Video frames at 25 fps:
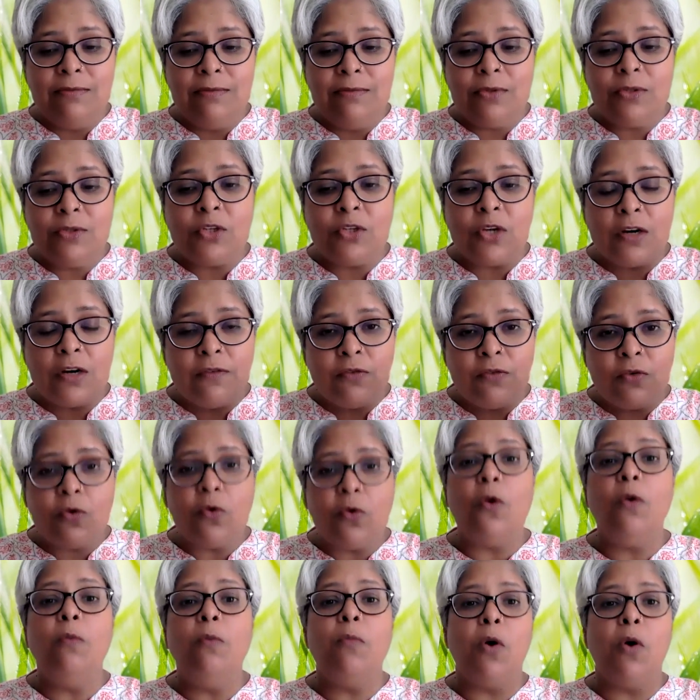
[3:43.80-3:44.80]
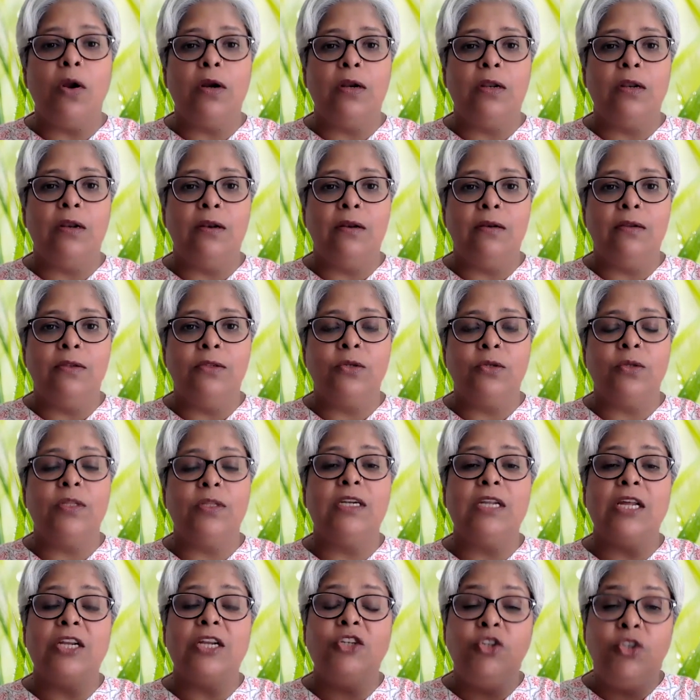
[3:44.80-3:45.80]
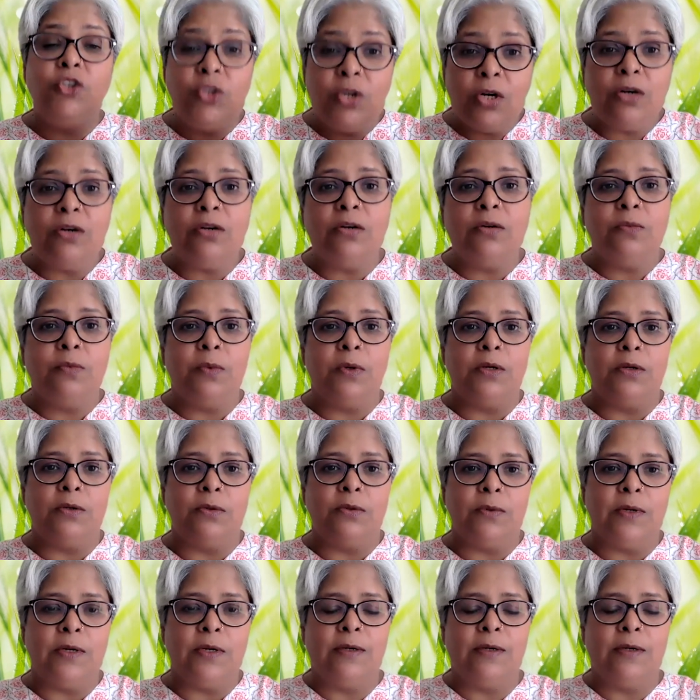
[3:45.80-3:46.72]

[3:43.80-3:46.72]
sort of role model so that our children will do.